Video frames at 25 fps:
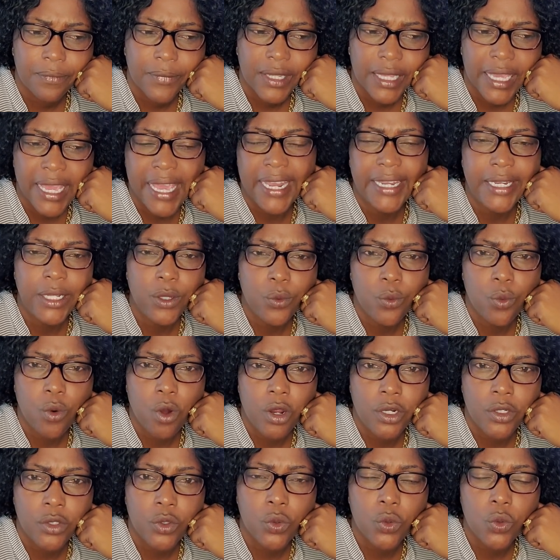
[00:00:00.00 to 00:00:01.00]

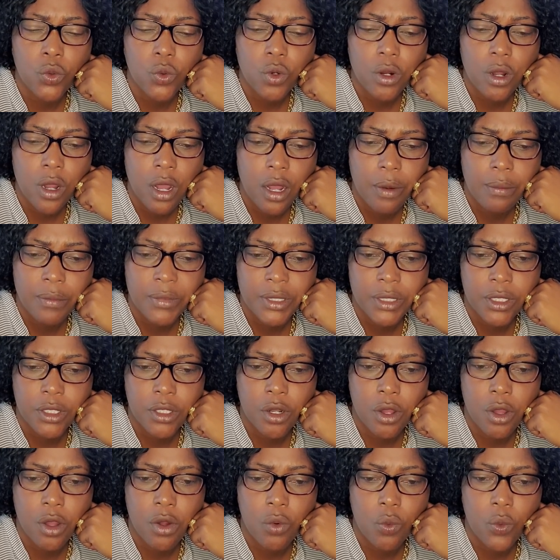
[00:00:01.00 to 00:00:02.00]
anyone who comes
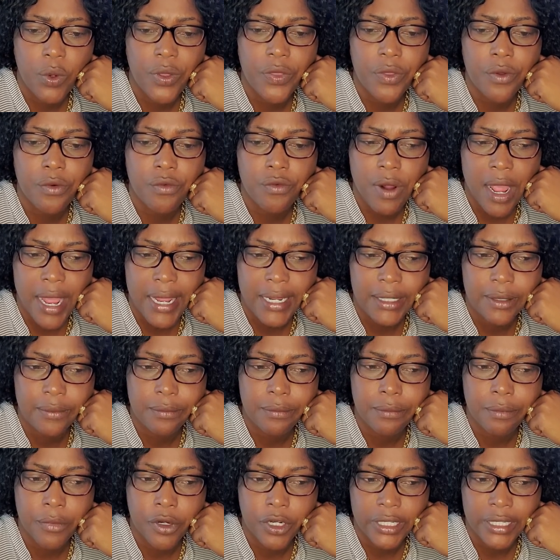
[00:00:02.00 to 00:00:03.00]
along with the right
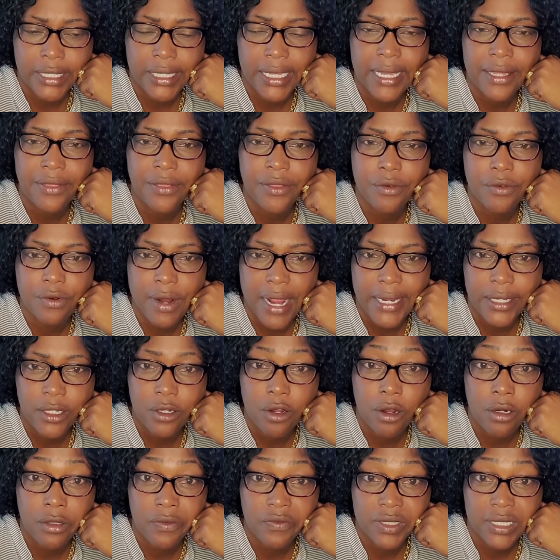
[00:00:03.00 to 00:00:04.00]
money and the right
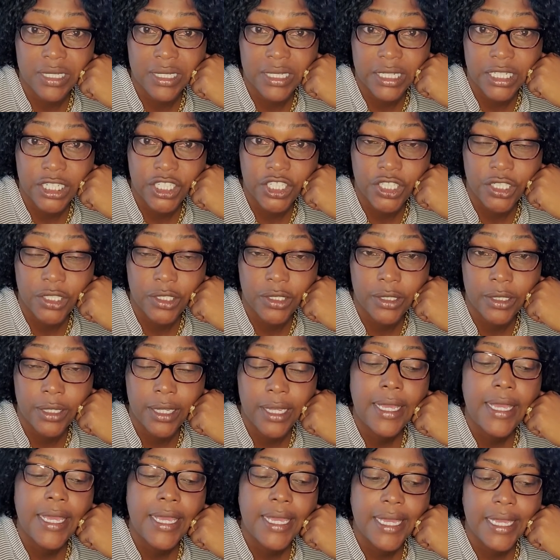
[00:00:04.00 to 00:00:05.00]
conversation
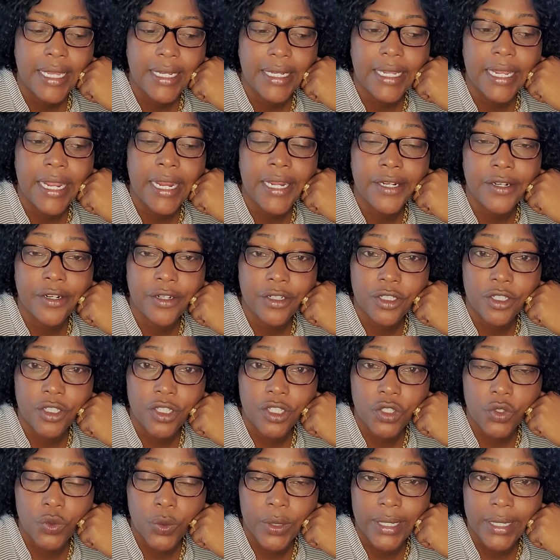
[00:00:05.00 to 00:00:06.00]
can get her to
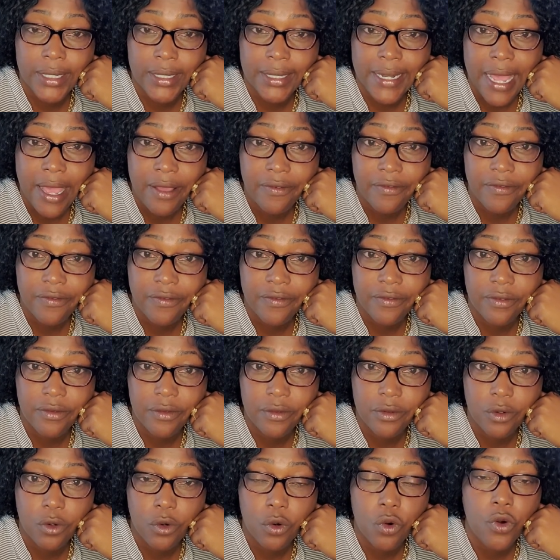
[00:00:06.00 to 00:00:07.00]
swing left
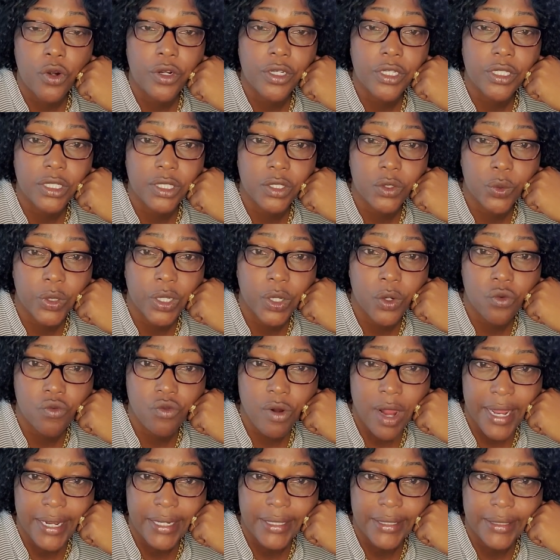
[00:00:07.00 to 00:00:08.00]
or to swing
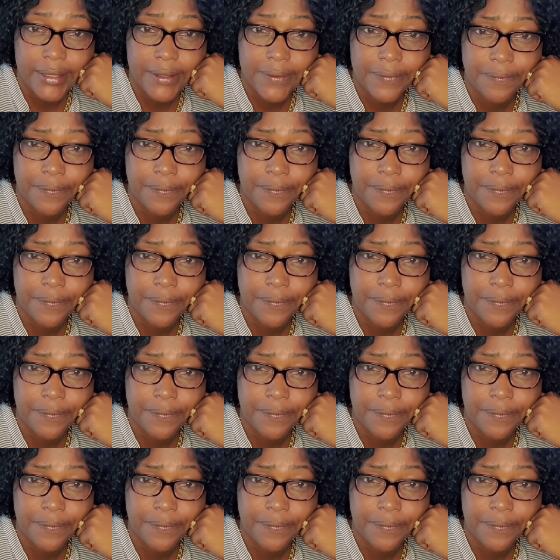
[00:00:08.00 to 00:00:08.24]
right.